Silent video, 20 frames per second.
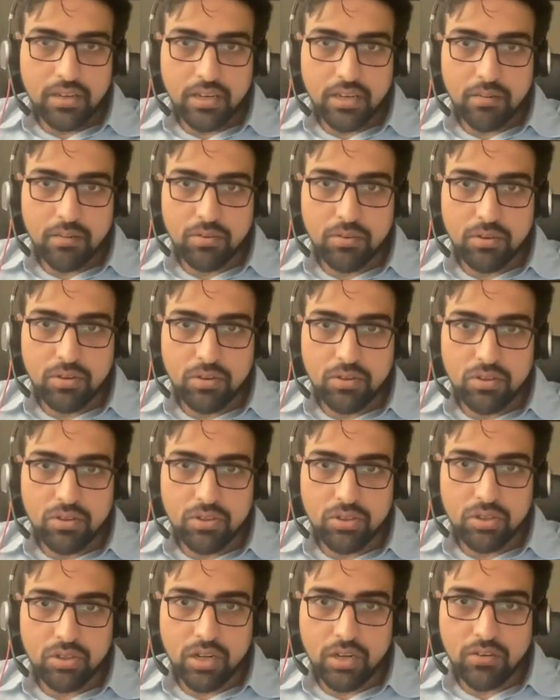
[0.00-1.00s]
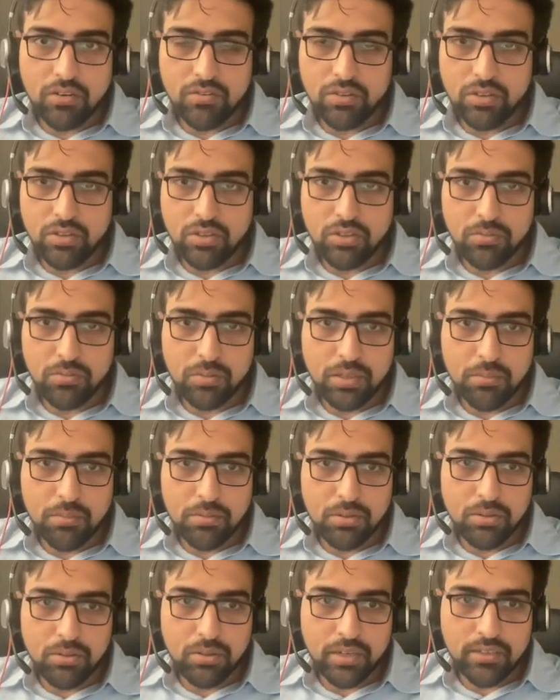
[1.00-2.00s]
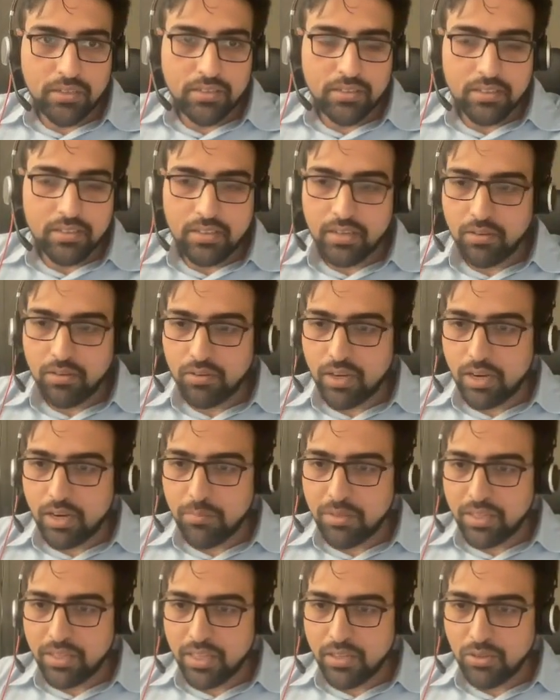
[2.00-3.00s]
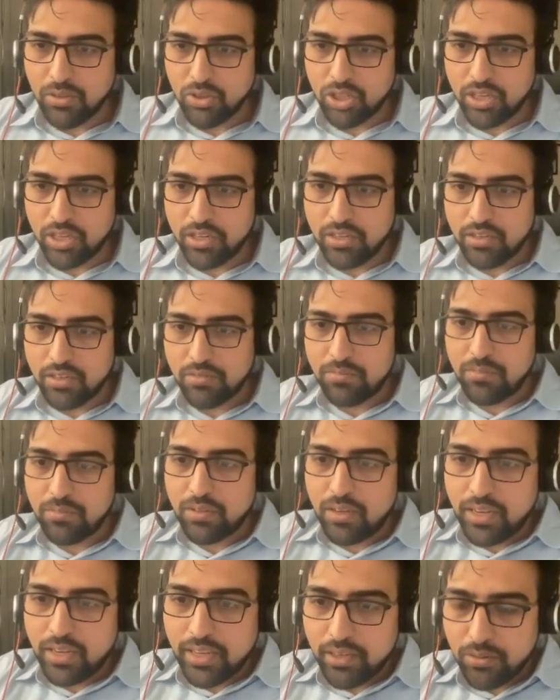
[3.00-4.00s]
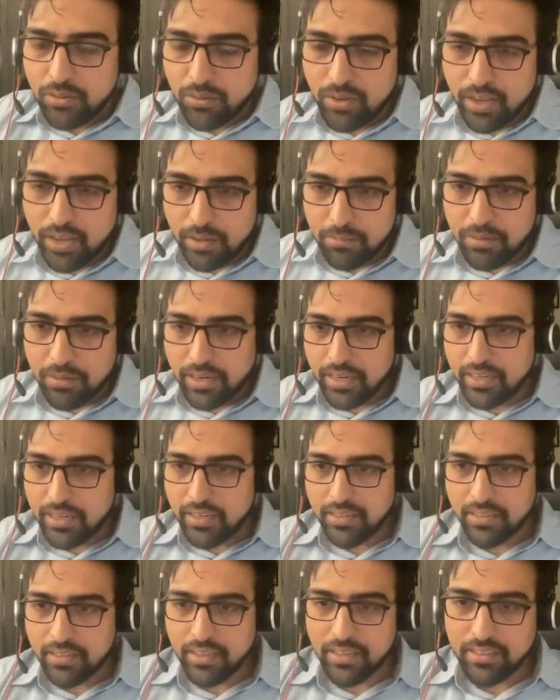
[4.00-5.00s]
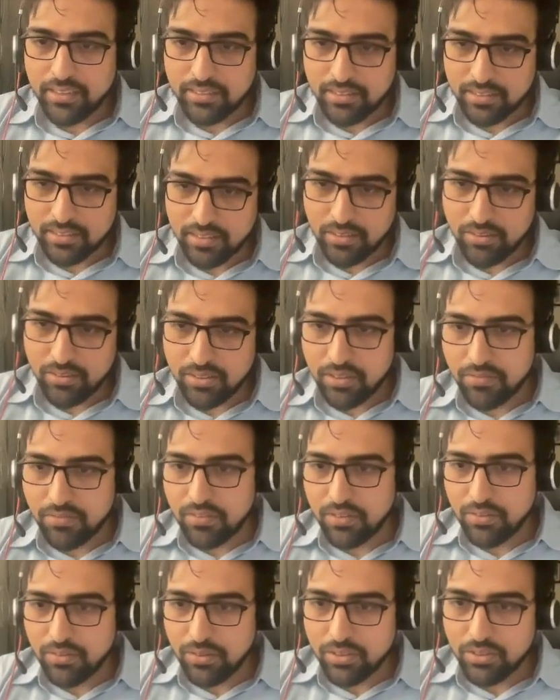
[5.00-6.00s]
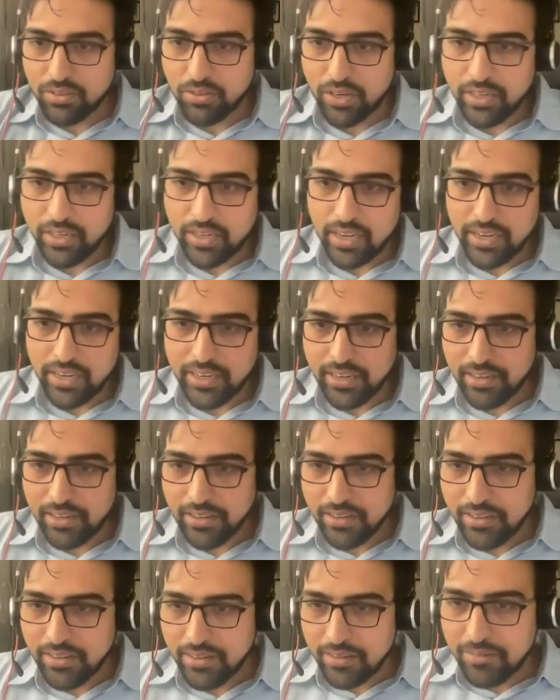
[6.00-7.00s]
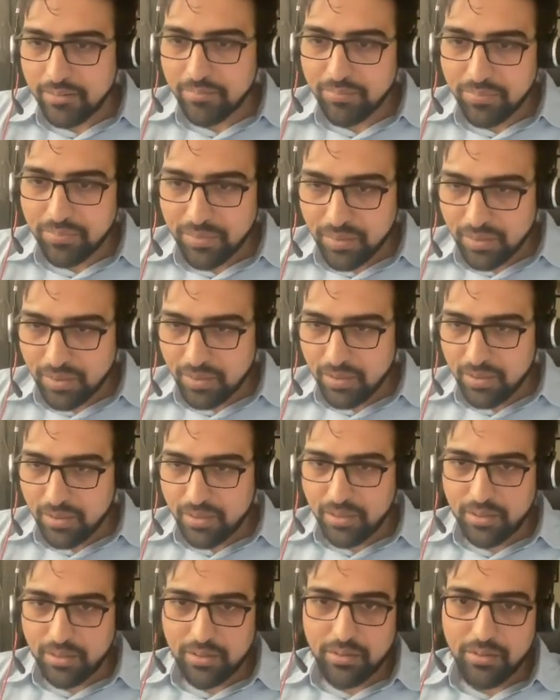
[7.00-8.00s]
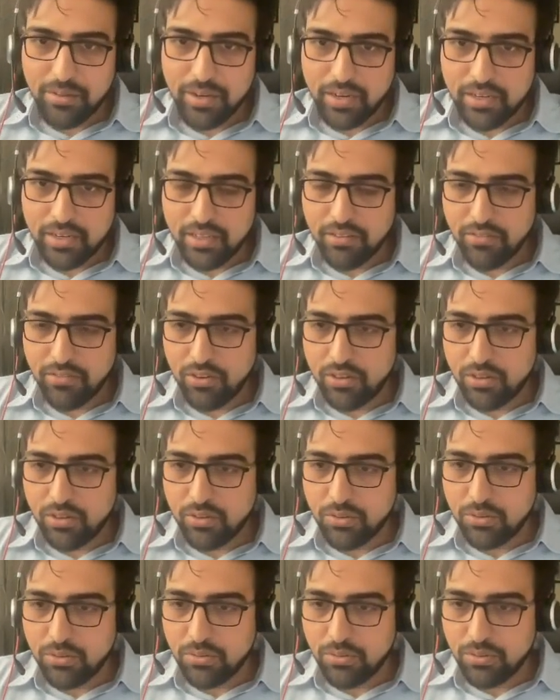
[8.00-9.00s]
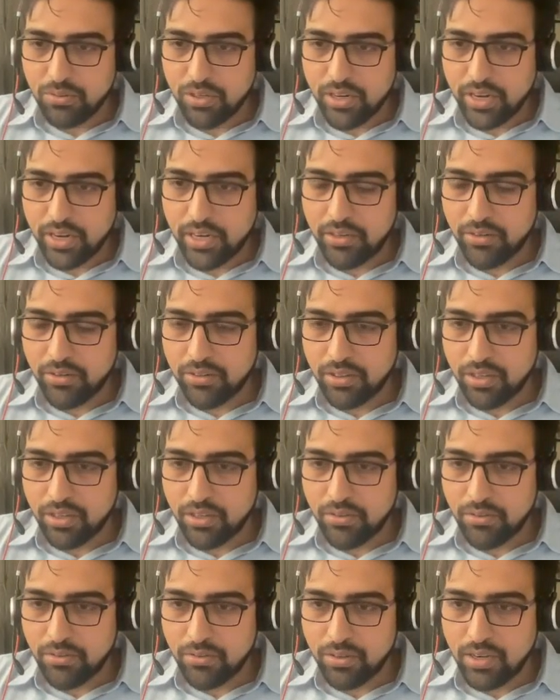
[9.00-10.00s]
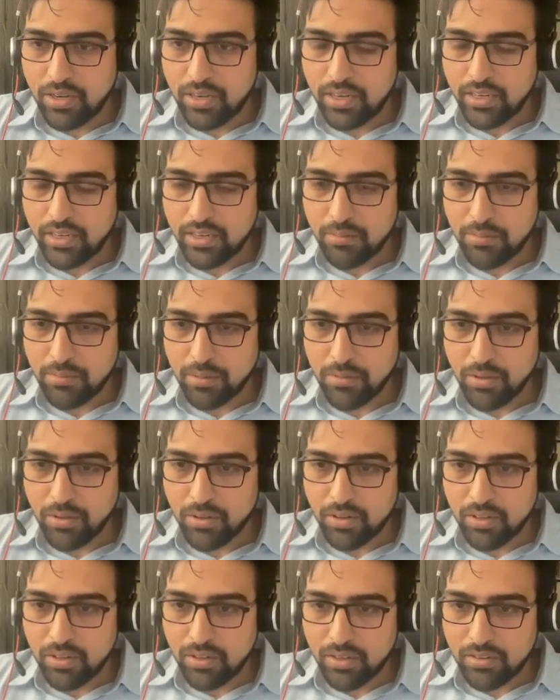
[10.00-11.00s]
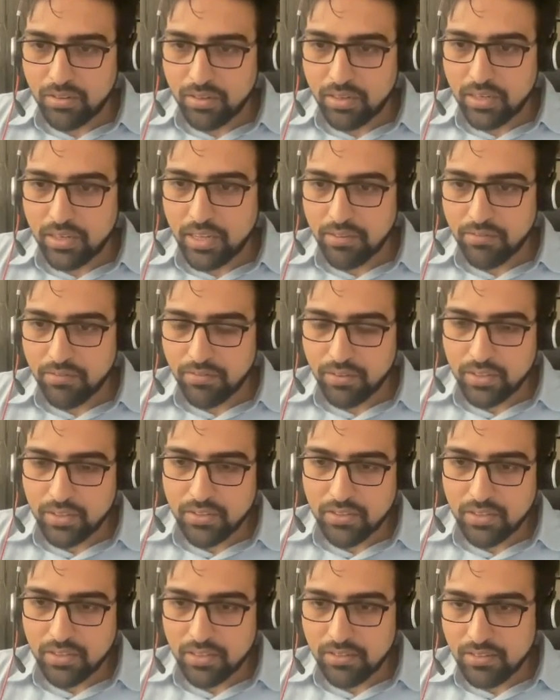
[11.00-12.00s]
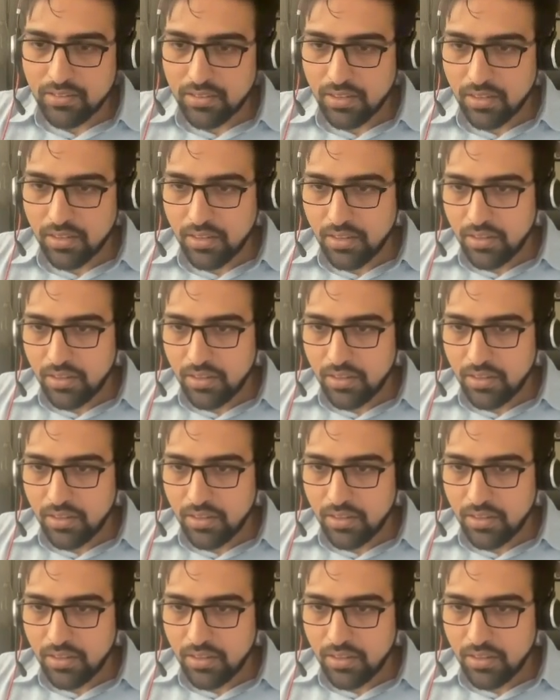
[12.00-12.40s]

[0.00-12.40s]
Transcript: I'm not sure how would you be able to access it now. Carmen, can you share a link to lab guide in case someone who has joined late, and they want to try it on their own later, maybe on a dev instance.